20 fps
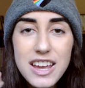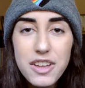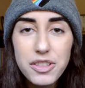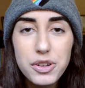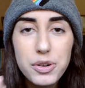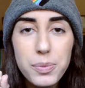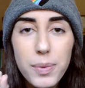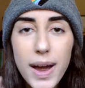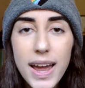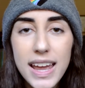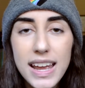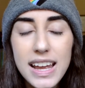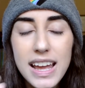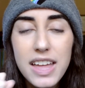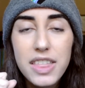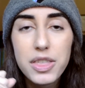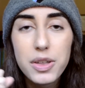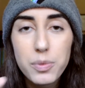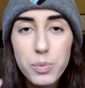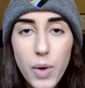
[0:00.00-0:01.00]
other
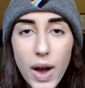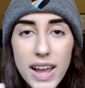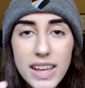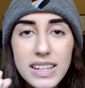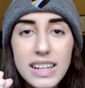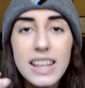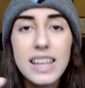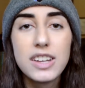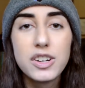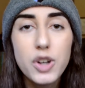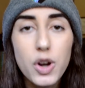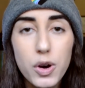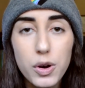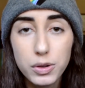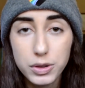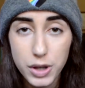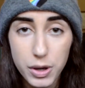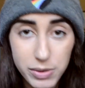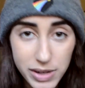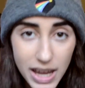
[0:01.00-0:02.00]
way than white and
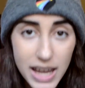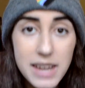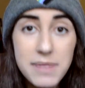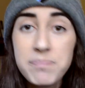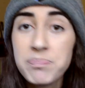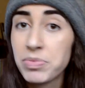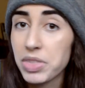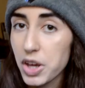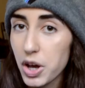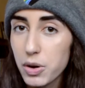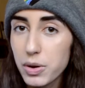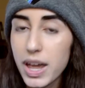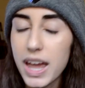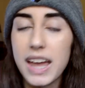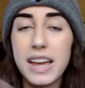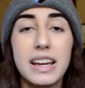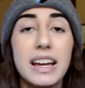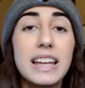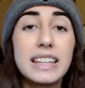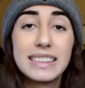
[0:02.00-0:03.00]
gold, okay?
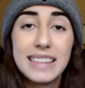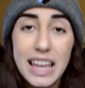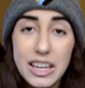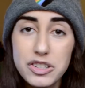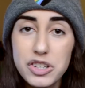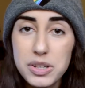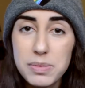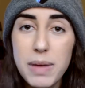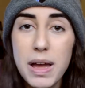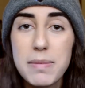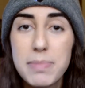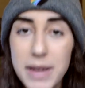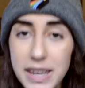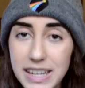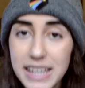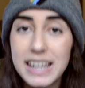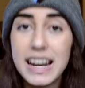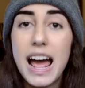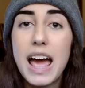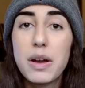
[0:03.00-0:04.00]
Okay, that's just my
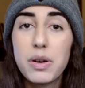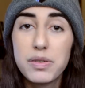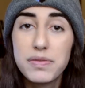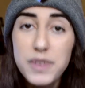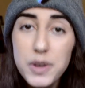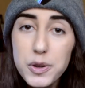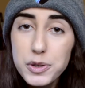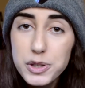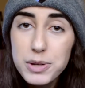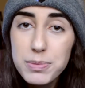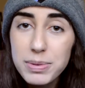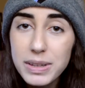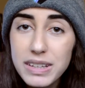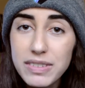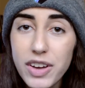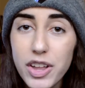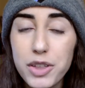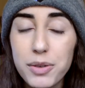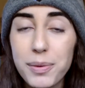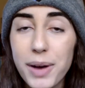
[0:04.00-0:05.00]
opinion. I refuse to believe
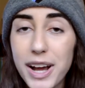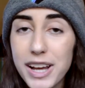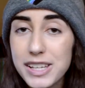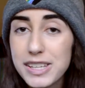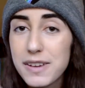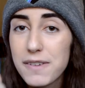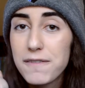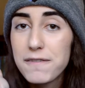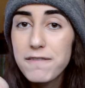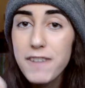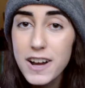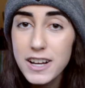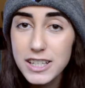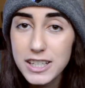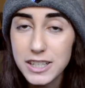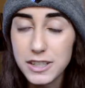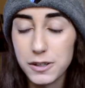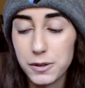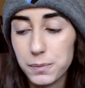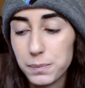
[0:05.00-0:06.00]
otherwise. Fuck
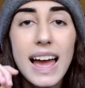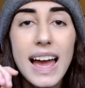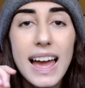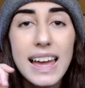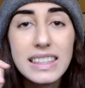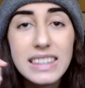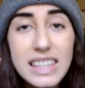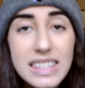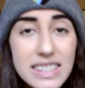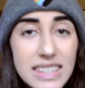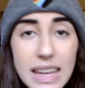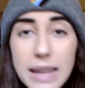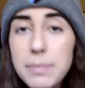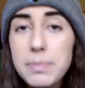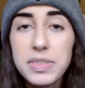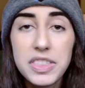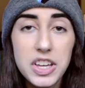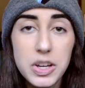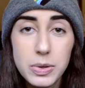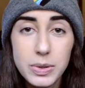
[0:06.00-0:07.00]
you. And the same
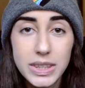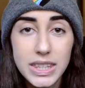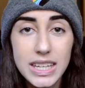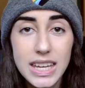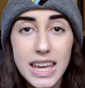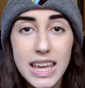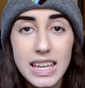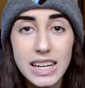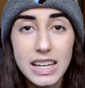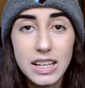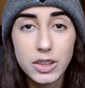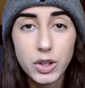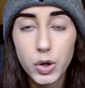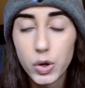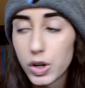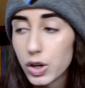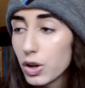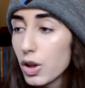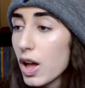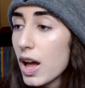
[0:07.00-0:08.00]
thing with the Yanny and
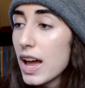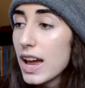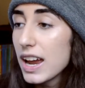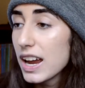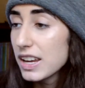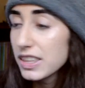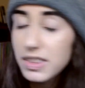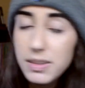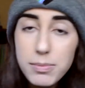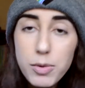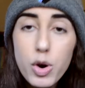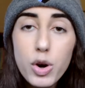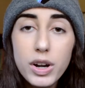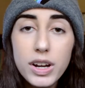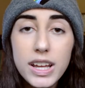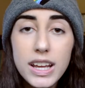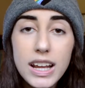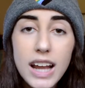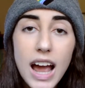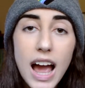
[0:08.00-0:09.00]
Laurel. In the
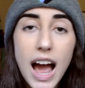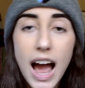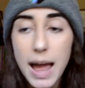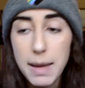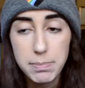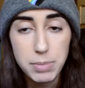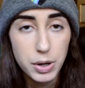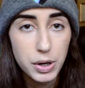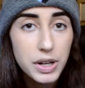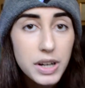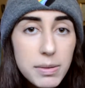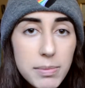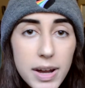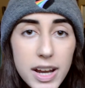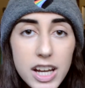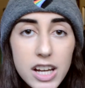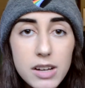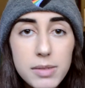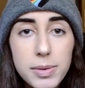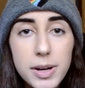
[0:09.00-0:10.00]
morning, I put in my
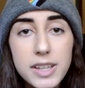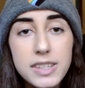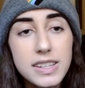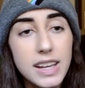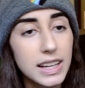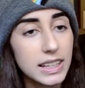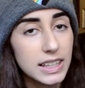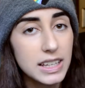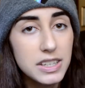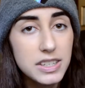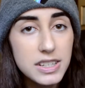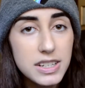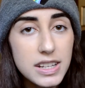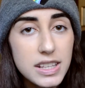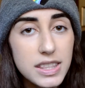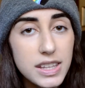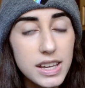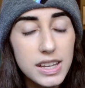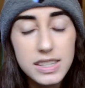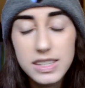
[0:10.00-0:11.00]
earbuds, I listen to
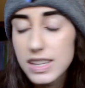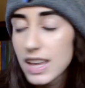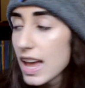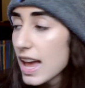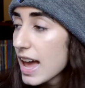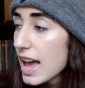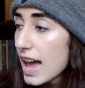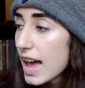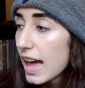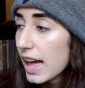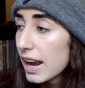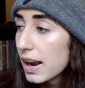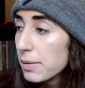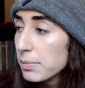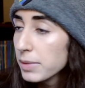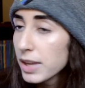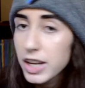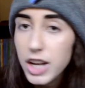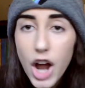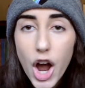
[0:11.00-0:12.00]
this, and I'm
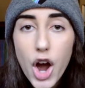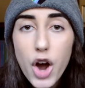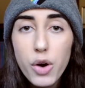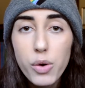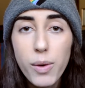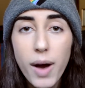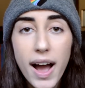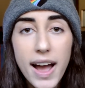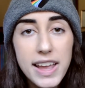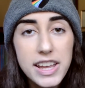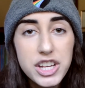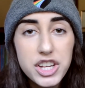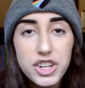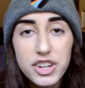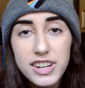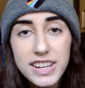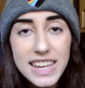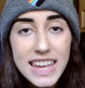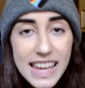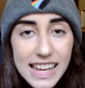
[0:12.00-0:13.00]
like, oh, I hear
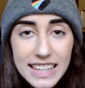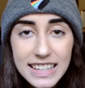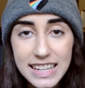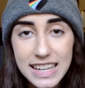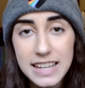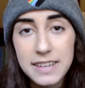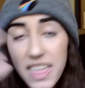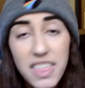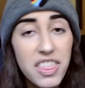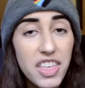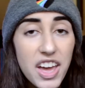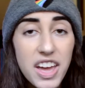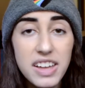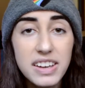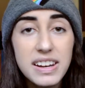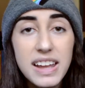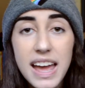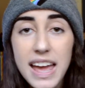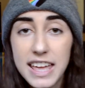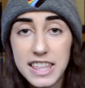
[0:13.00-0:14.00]
Yanny.
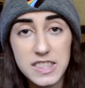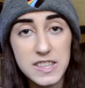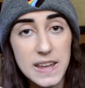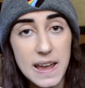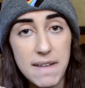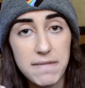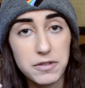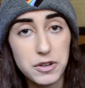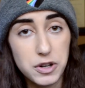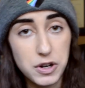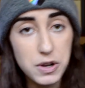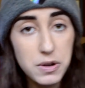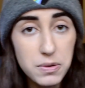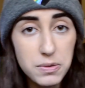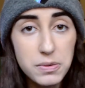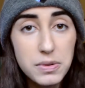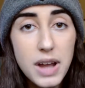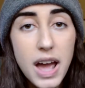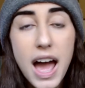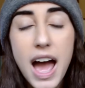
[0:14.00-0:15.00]
Then, in the
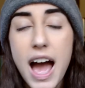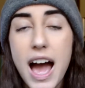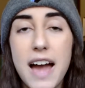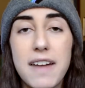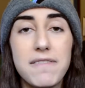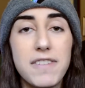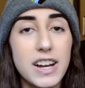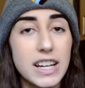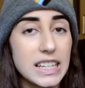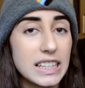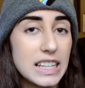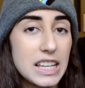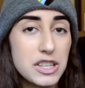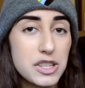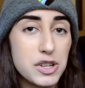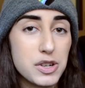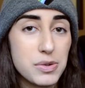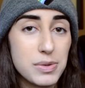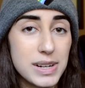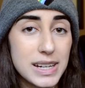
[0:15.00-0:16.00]
afternoon, I can
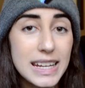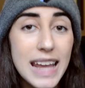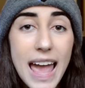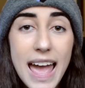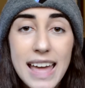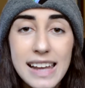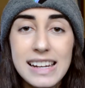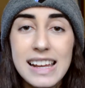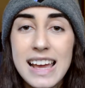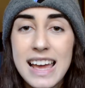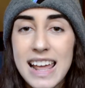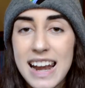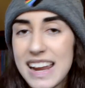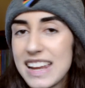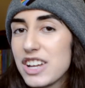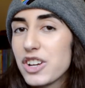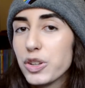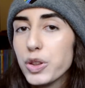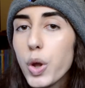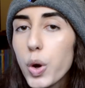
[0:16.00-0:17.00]
listen to it again, and I
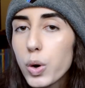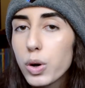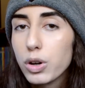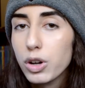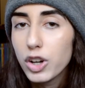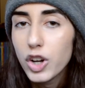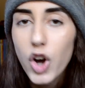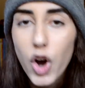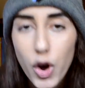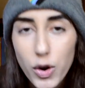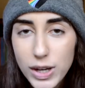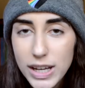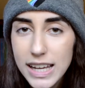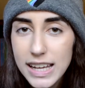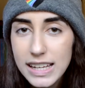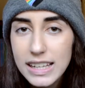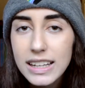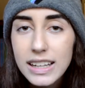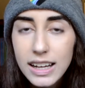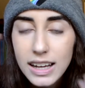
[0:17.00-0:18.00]
hear Laurel,
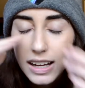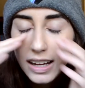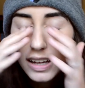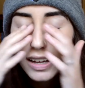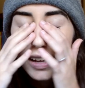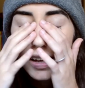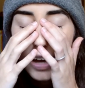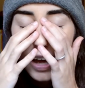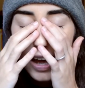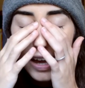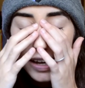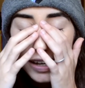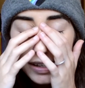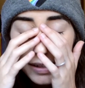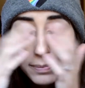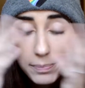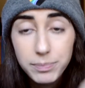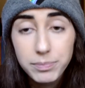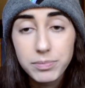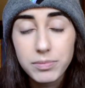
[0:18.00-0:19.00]
okay?
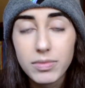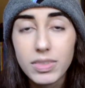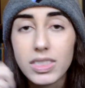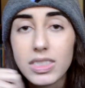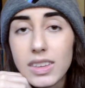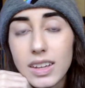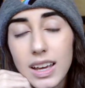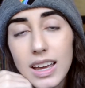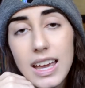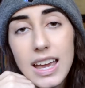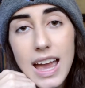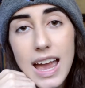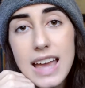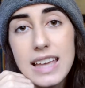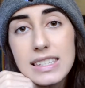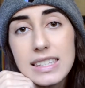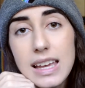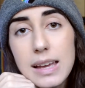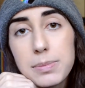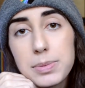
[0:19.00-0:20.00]
I.
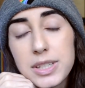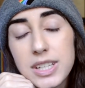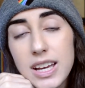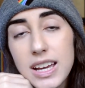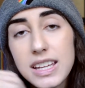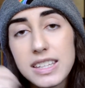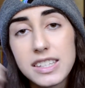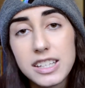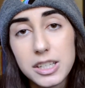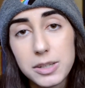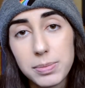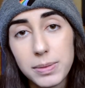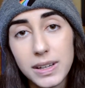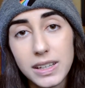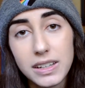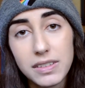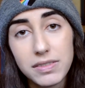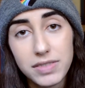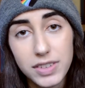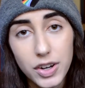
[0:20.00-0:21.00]
ASAP Science
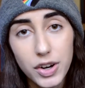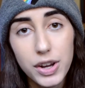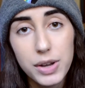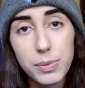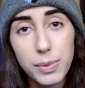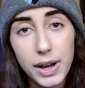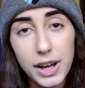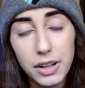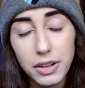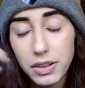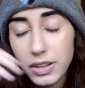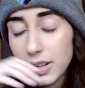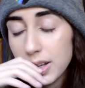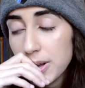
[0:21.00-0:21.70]
explained it very well,